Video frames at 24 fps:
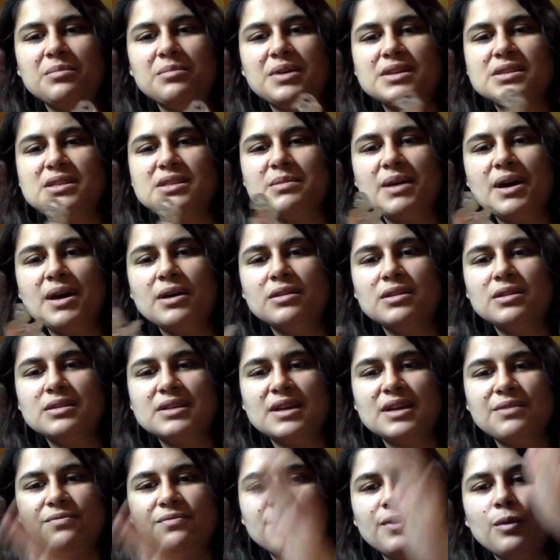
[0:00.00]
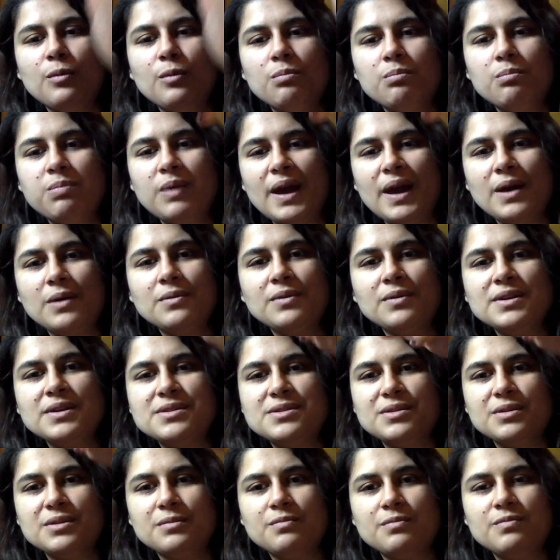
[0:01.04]
but somehow this guy fell
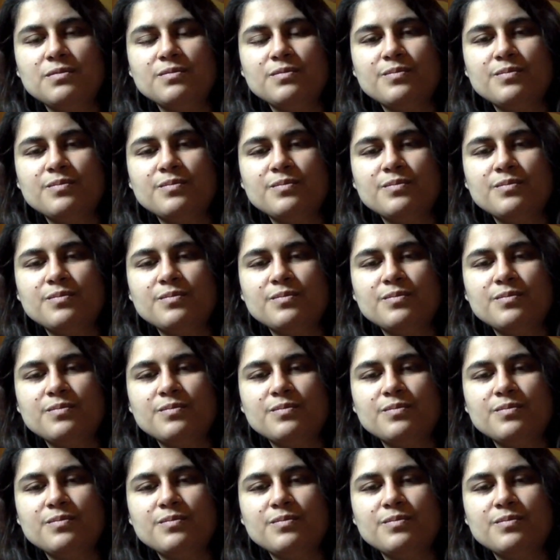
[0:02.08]
backwards or